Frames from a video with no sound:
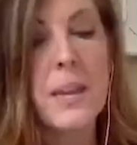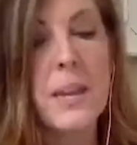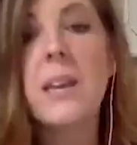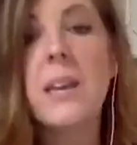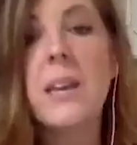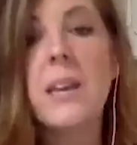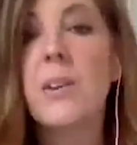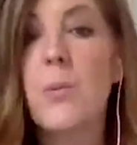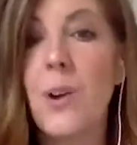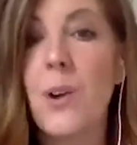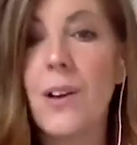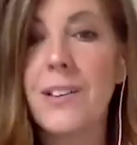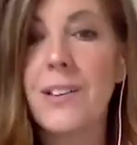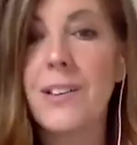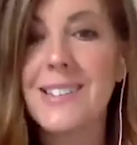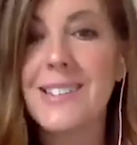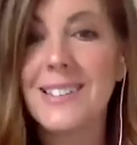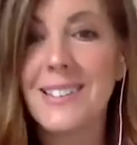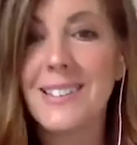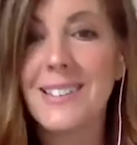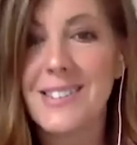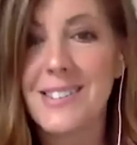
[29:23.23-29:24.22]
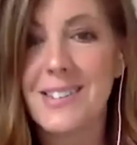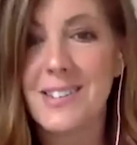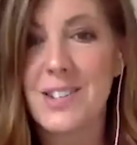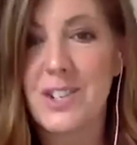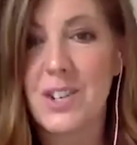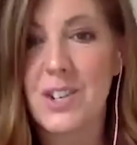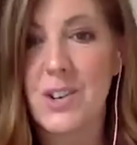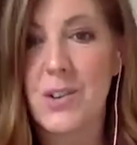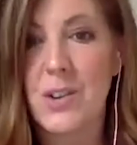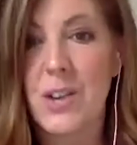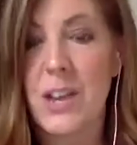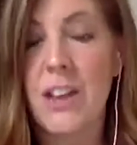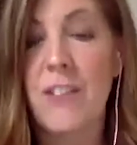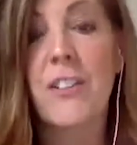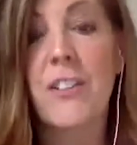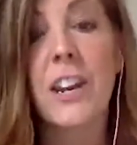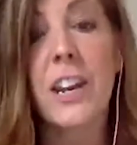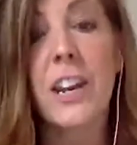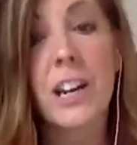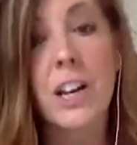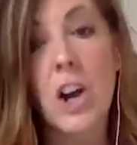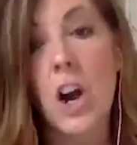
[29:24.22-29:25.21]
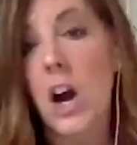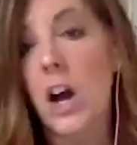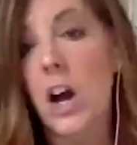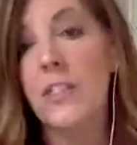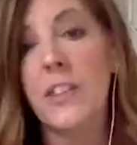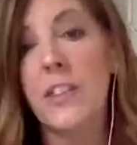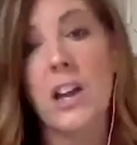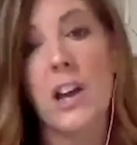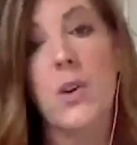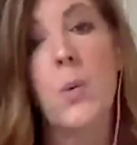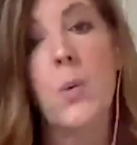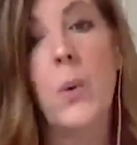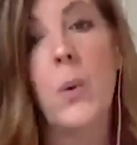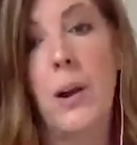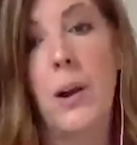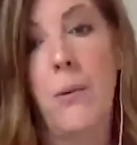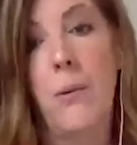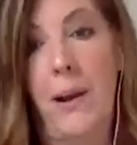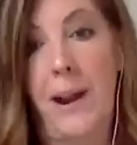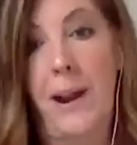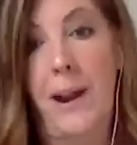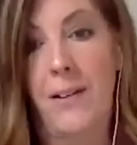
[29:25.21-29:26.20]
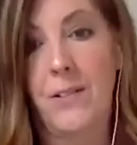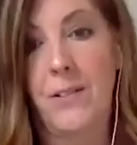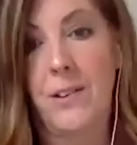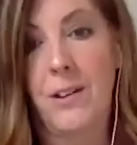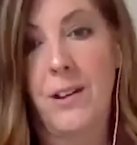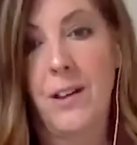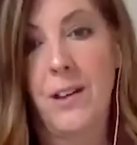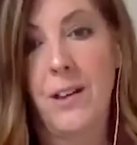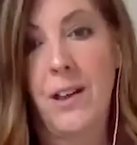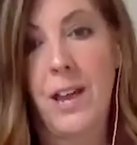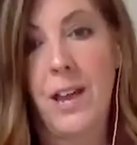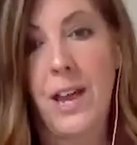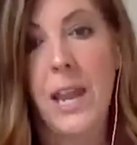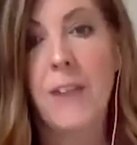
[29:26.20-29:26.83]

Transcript: the one to listen to. If it had gone the other way around, if